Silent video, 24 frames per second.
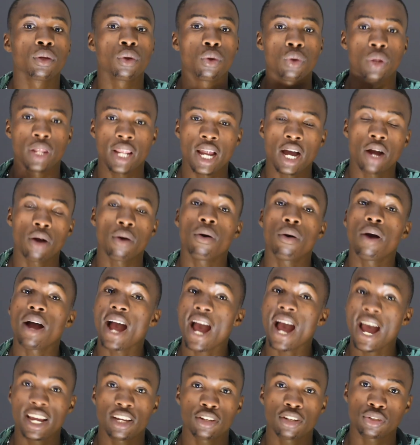Now
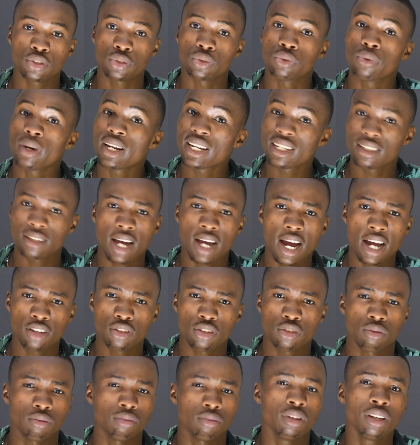ISO, what is
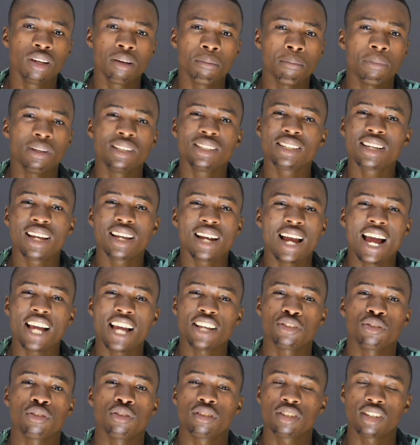ISO? Basically
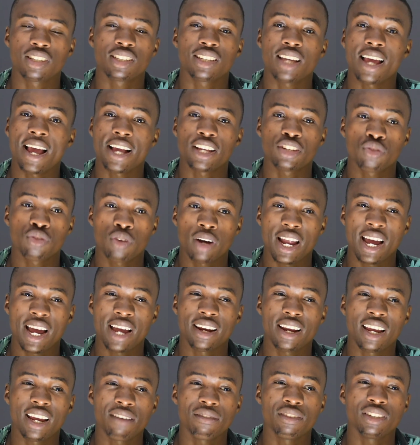ISO is just extra light.
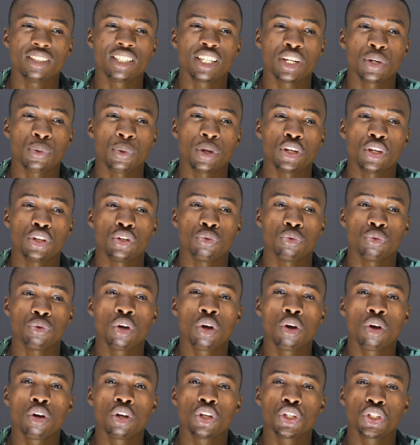Have you seen when you
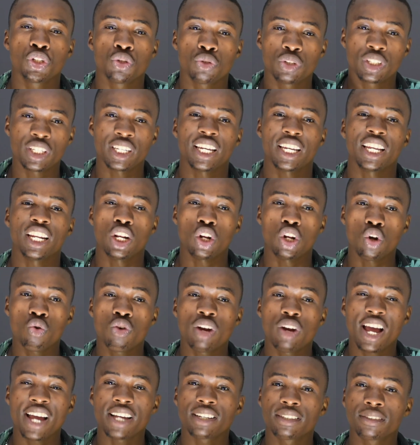shooting in low
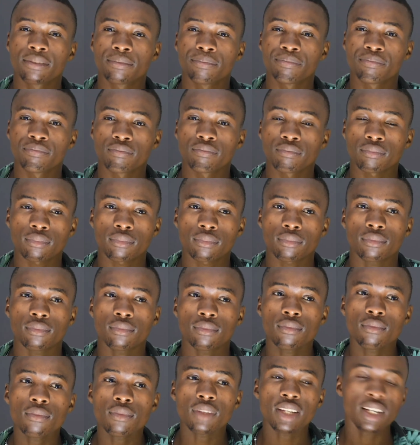light?
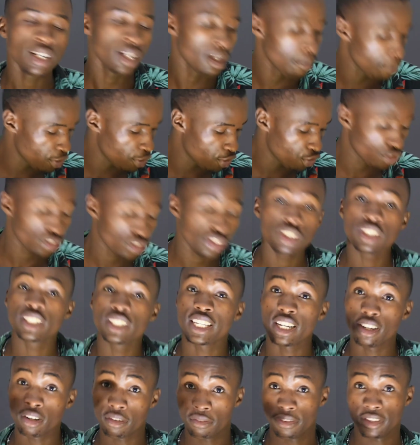Let me just
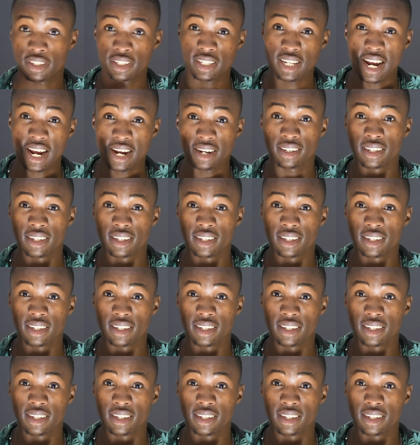turn off this light.